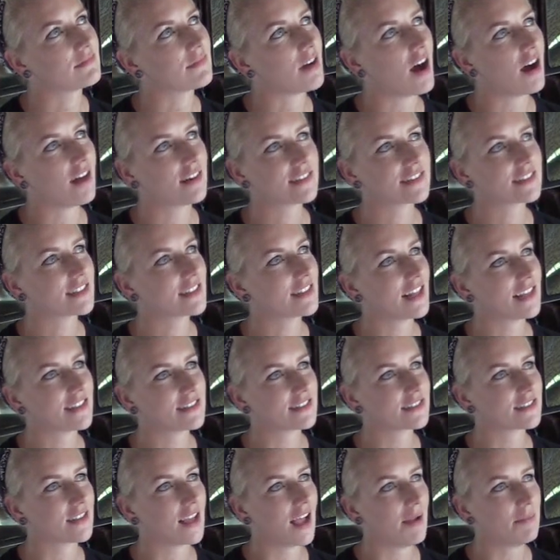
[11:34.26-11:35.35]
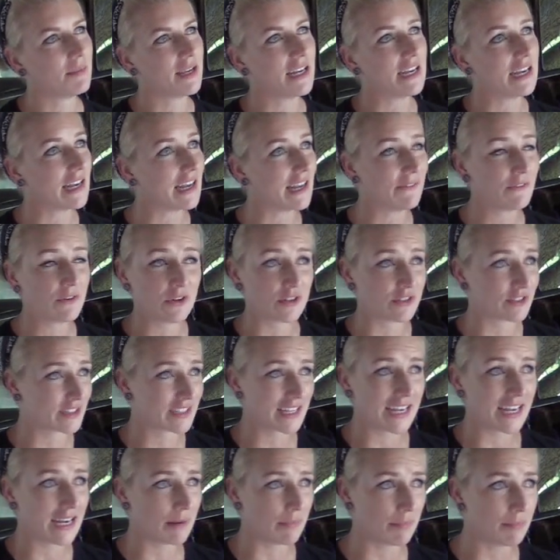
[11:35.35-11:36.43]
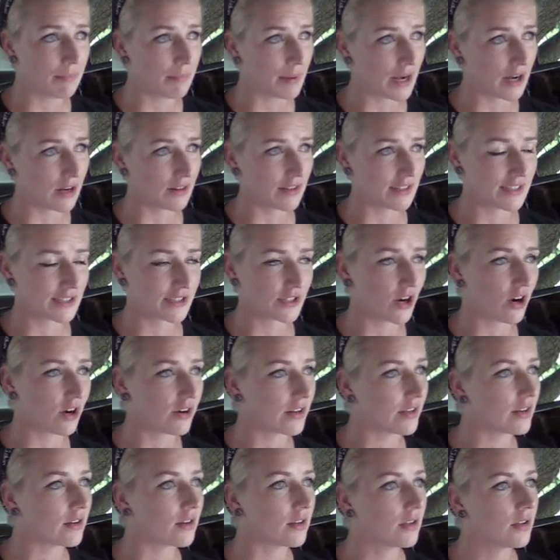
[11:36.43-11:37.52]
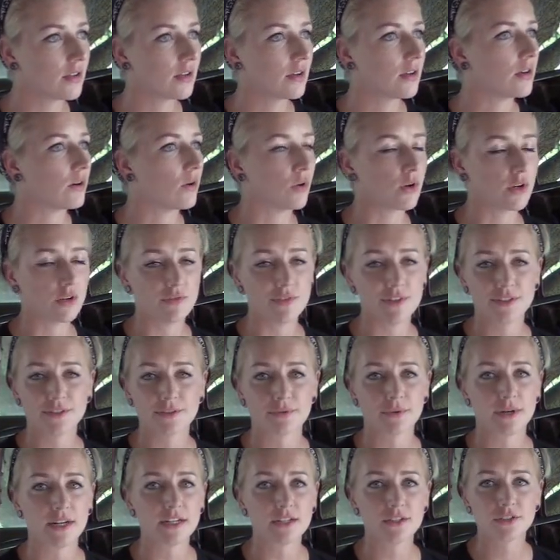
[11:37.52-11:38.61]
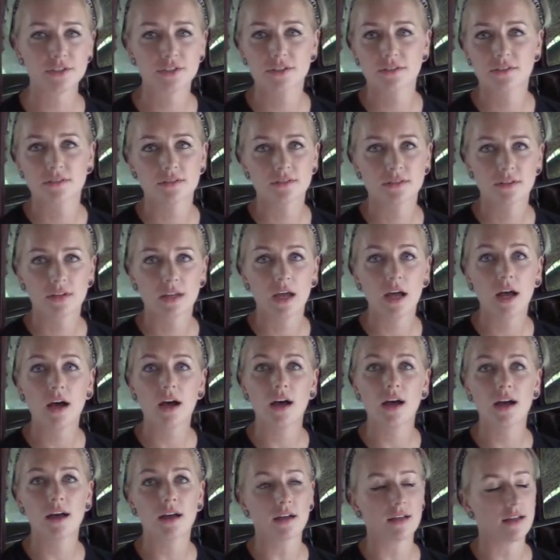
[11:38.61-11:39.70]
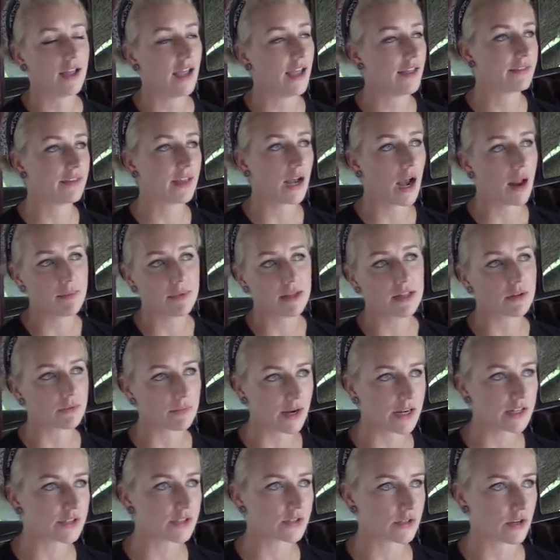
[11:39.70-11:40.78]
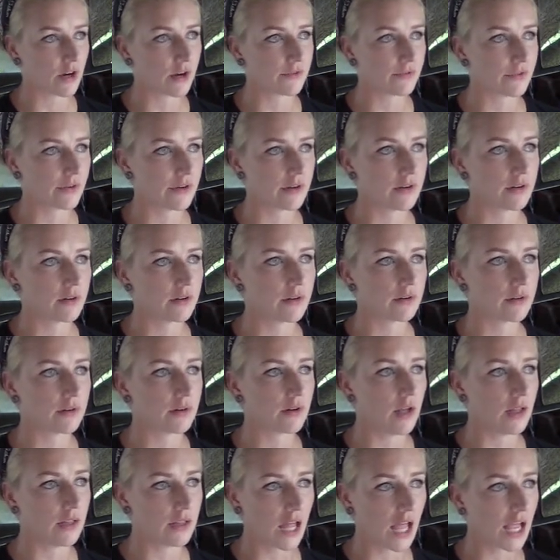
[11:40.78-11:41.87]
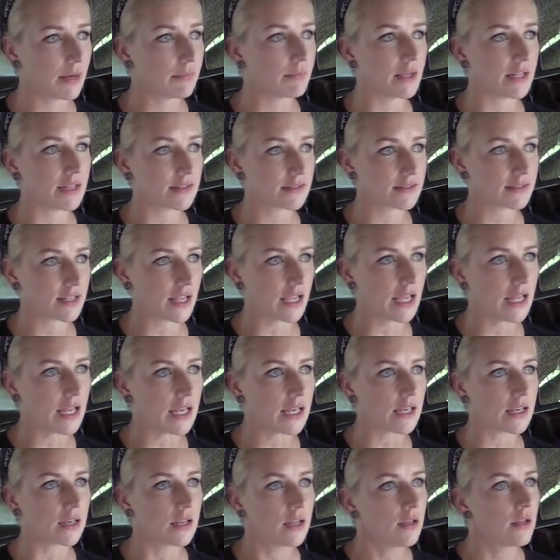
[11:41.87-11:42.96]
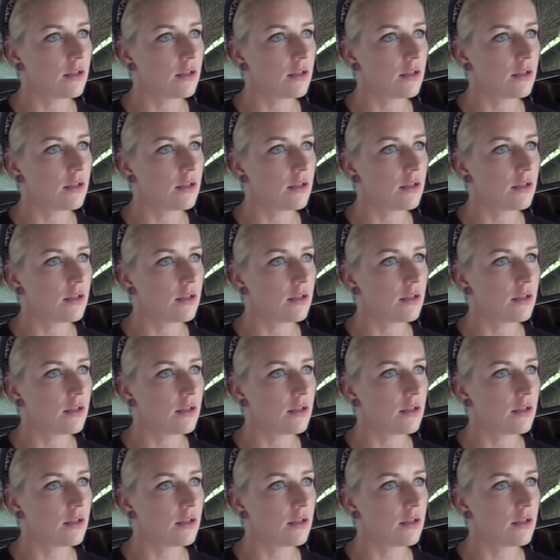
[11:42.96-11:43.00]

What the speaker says: Honestly, if you're just getting barely started, oil filter wrench. And then, the wrenches are for alignments, and